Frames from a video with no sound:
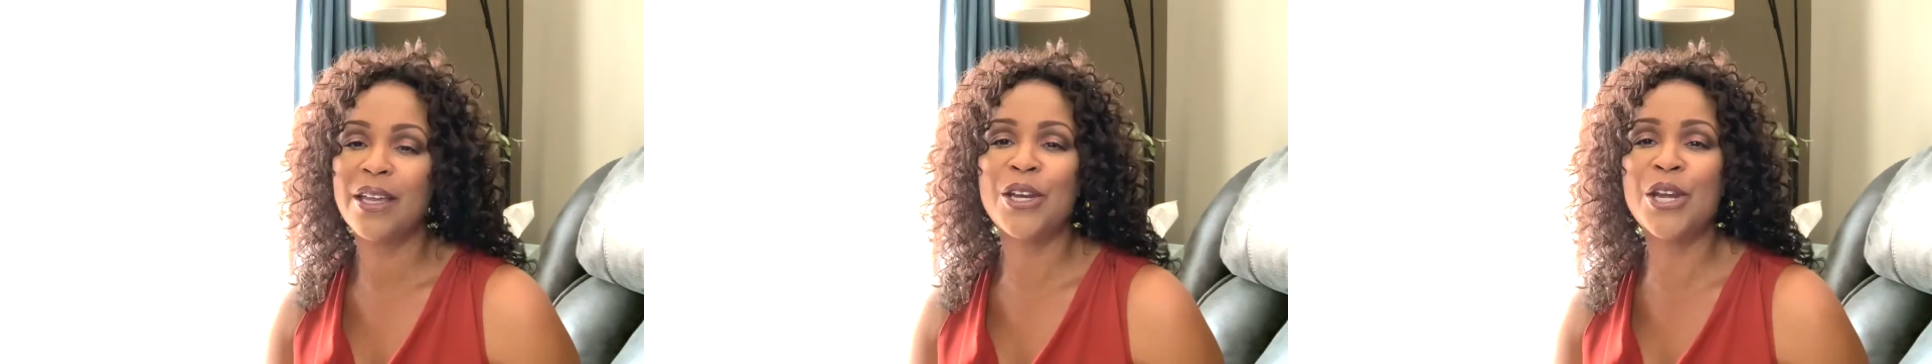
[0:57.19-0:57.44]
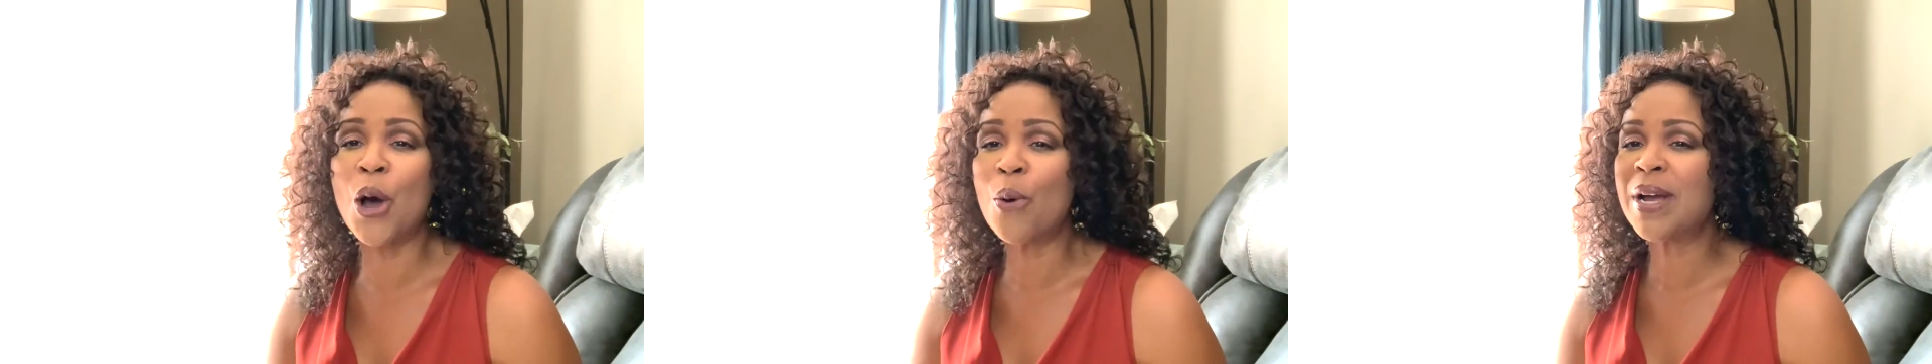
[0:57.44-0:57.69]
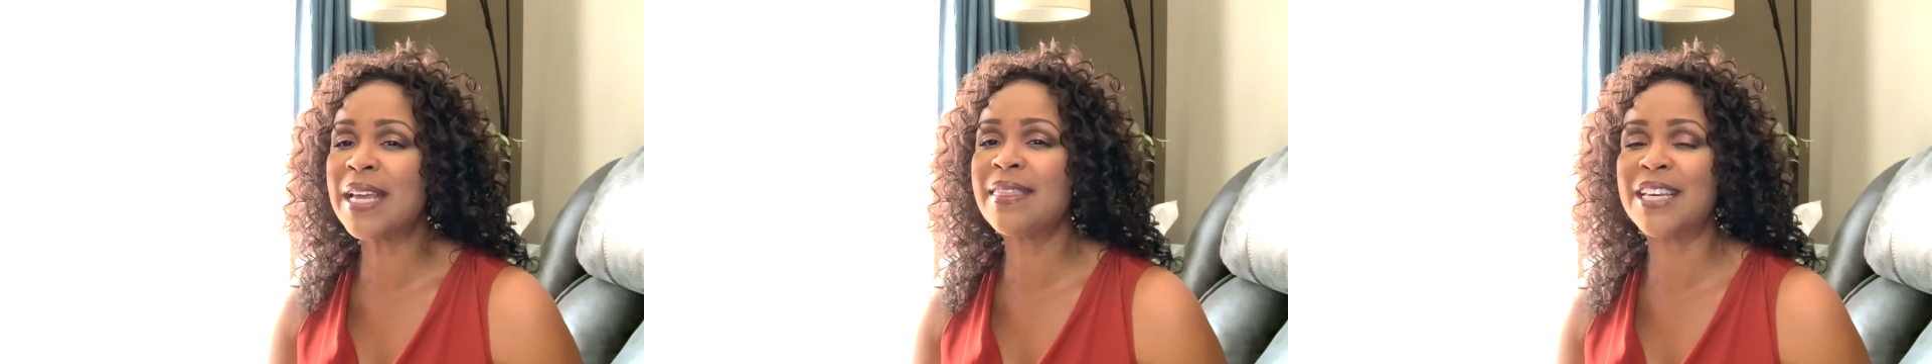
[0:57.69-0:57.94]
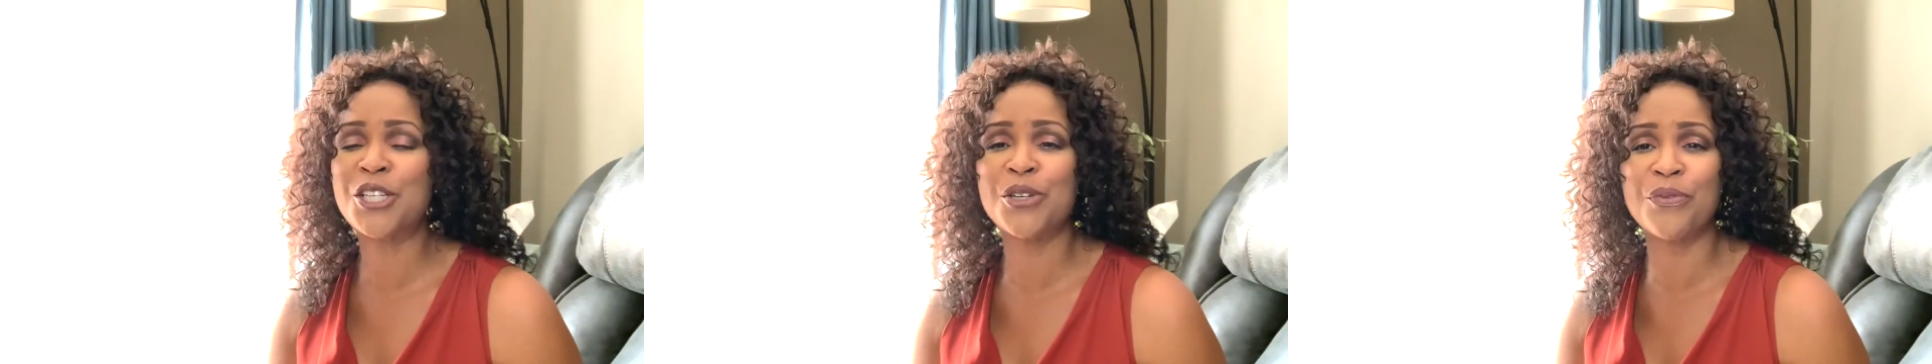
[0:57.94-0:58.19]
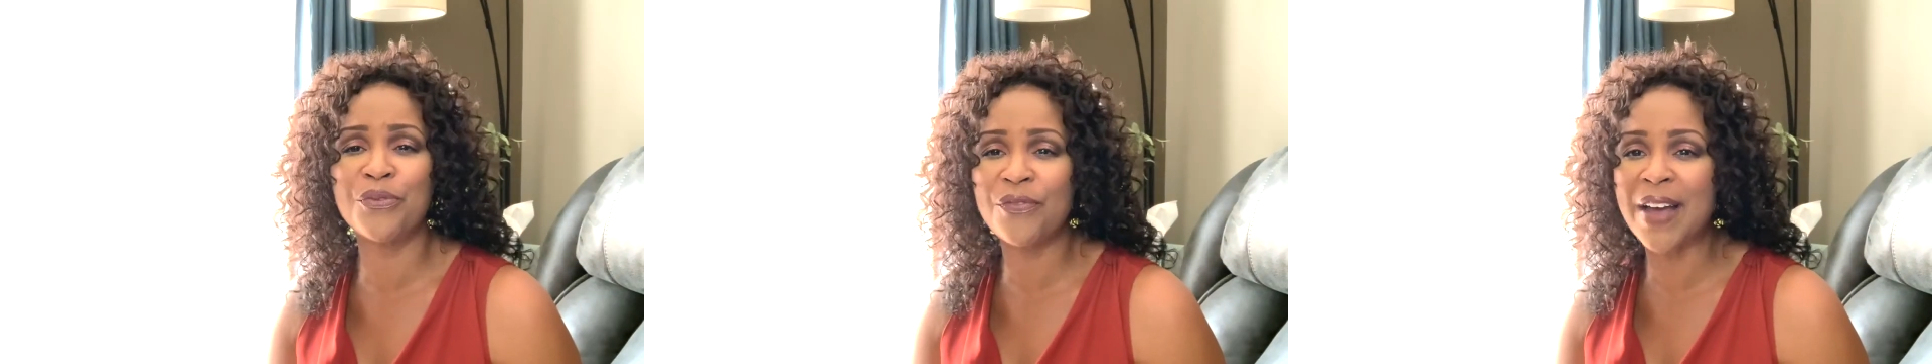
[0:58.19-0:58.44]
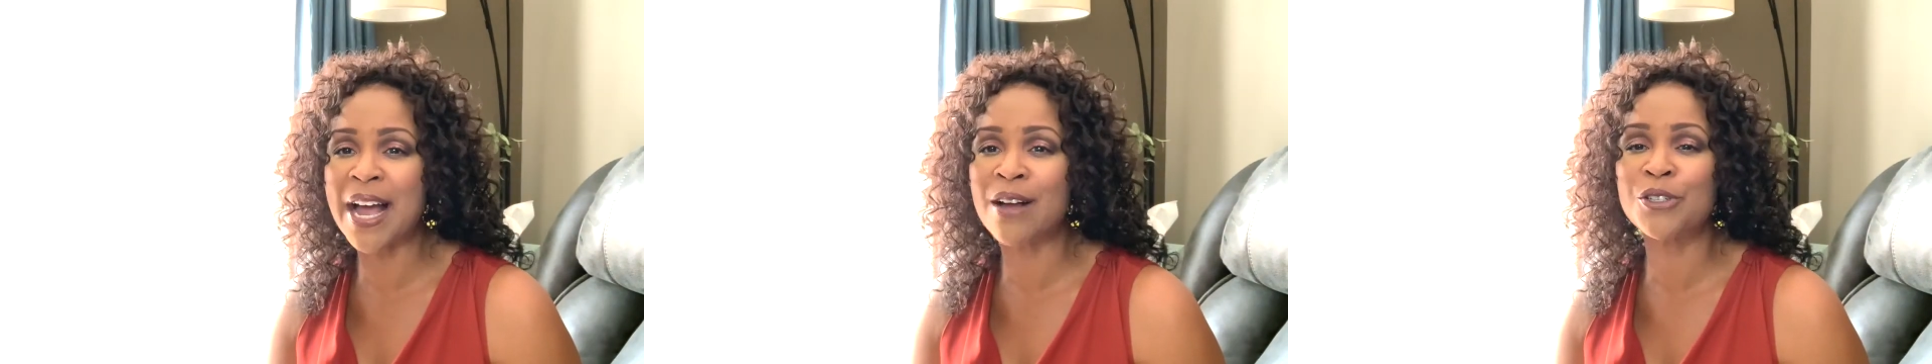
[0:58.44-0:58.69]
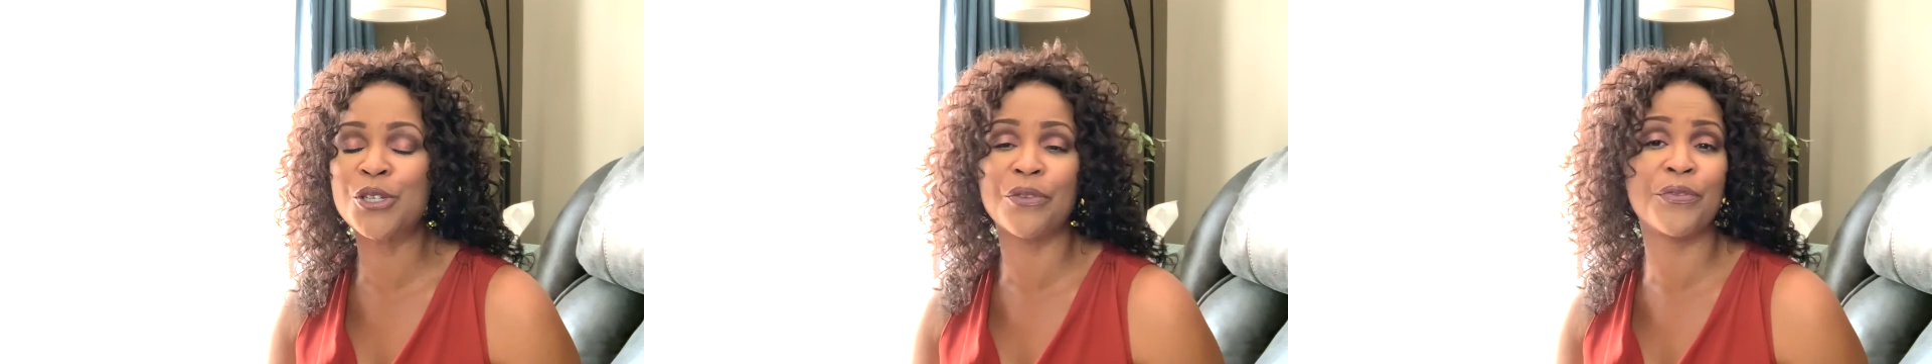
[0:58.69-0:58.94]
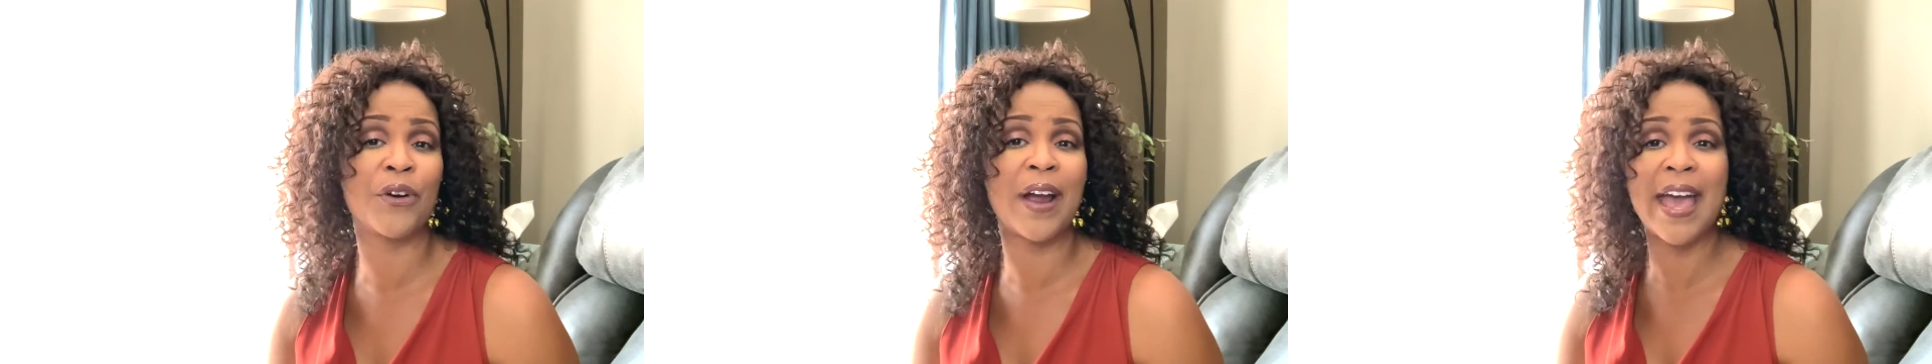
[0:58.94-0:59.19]
Knowing that you found your
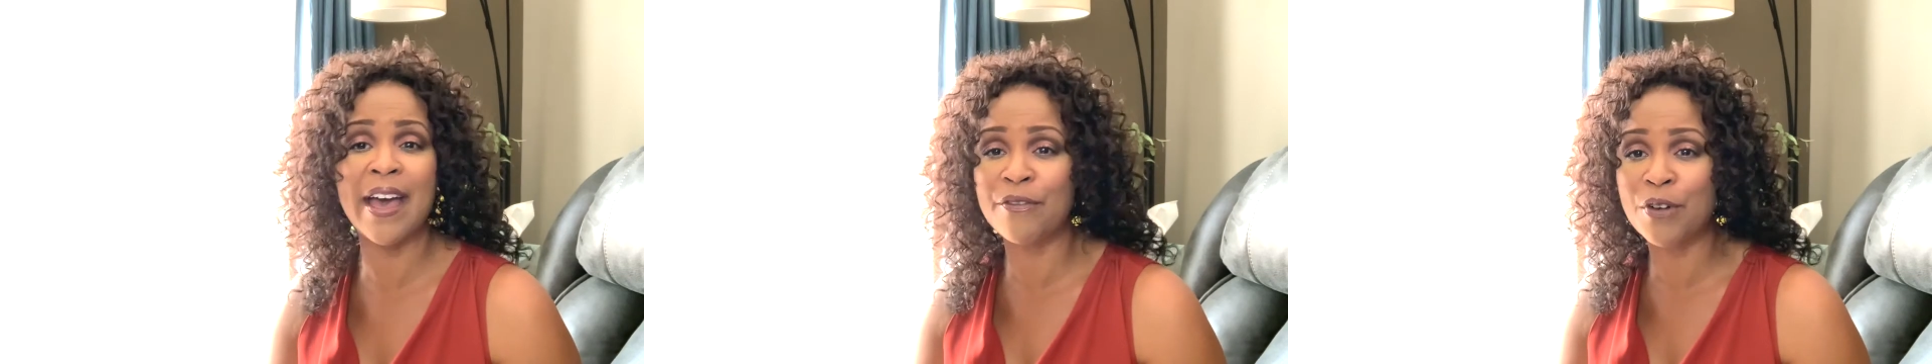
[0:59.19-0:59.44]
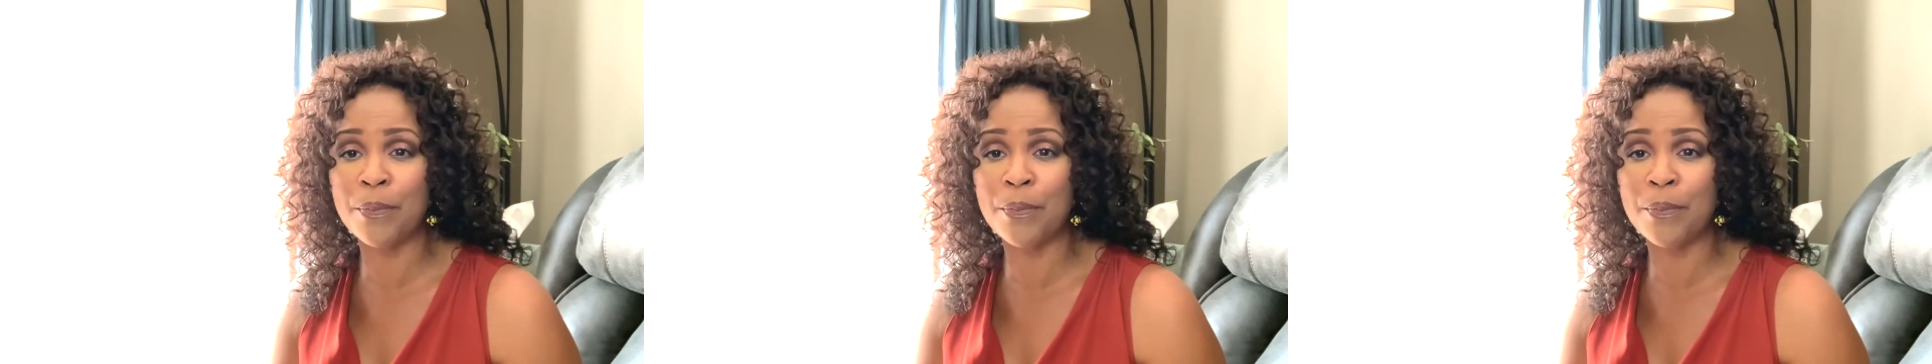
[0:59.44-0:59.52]
forever